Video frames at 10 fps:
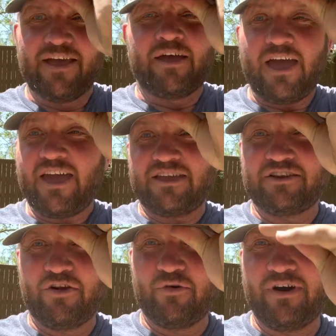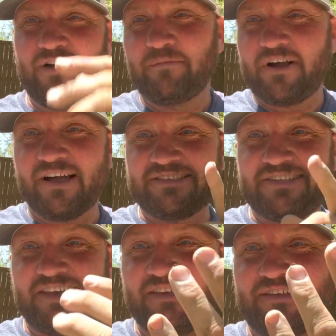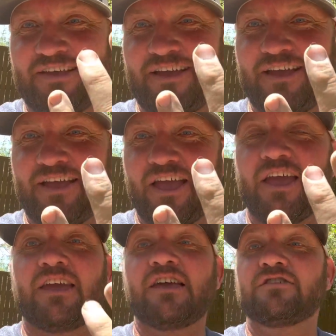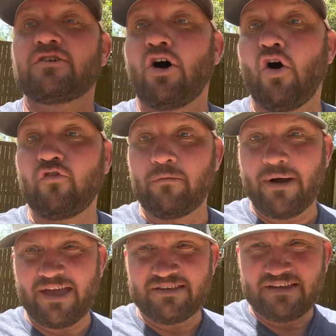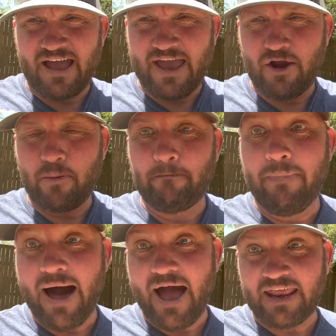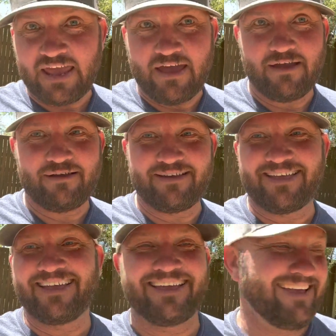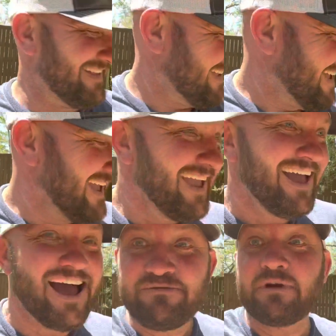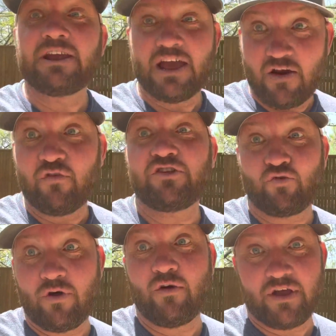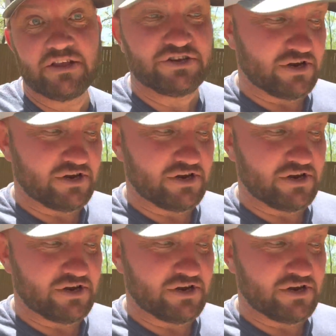Hey, you know what? Because this is over my entire body. I mean every square inch.